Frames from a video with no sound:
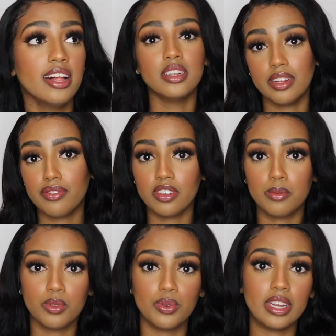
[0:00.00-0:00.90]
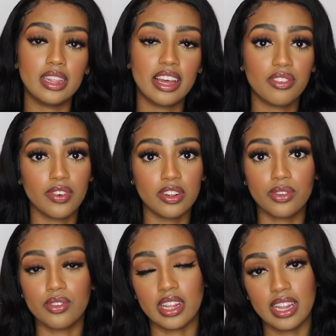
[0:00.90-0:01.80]
the difference between lace
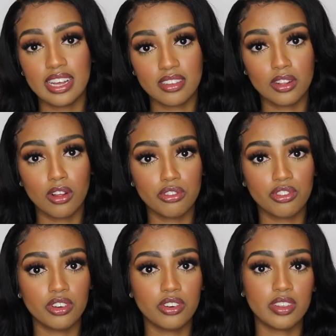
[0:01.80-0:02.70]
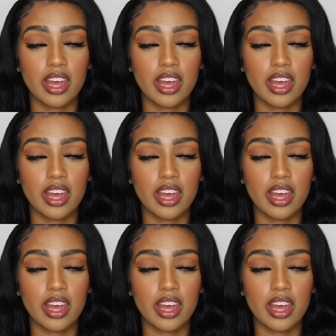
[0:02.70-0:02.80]
frontals and lace closures,